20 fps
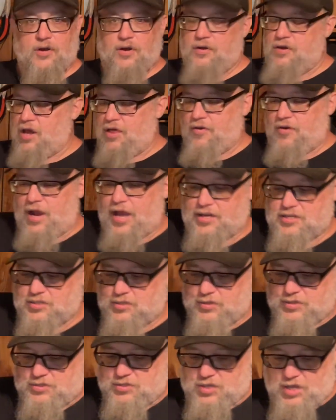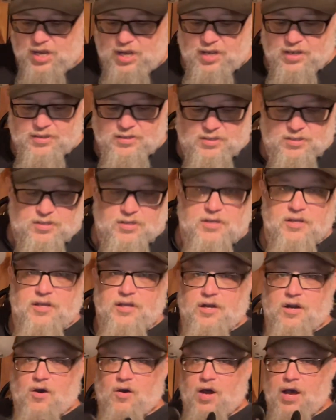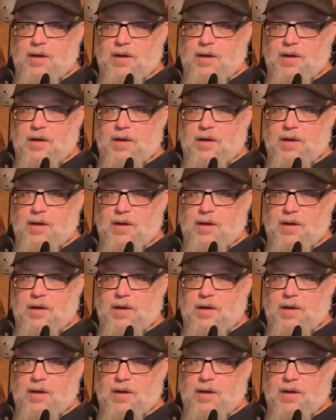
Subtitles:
Another excellent saw. You know,